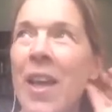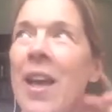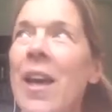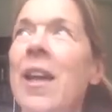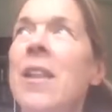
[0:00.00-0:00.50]

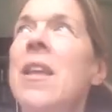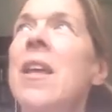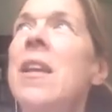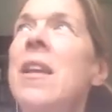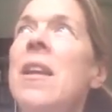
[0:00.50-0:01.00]
And
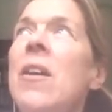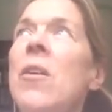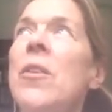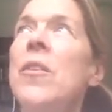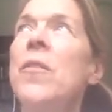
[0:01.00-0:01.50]
then
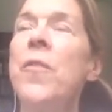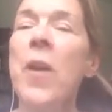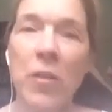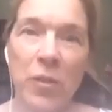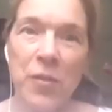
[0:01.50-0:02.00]
on the
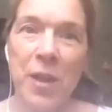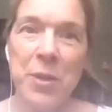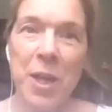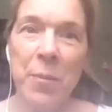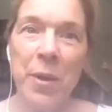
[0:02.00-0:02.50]
1st of
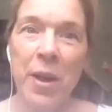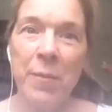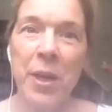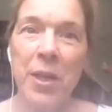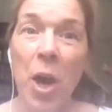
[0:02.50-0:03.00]
September,
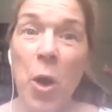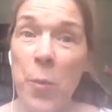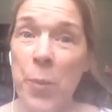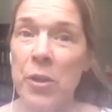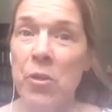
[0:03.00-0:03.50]
I'm going to
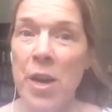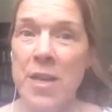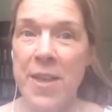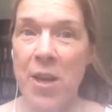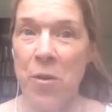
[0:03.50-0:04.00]
open
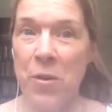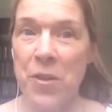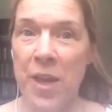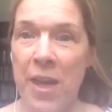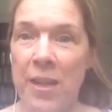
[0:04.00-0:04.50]
Crazy Coqs
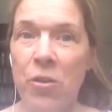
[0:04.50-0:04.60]
again.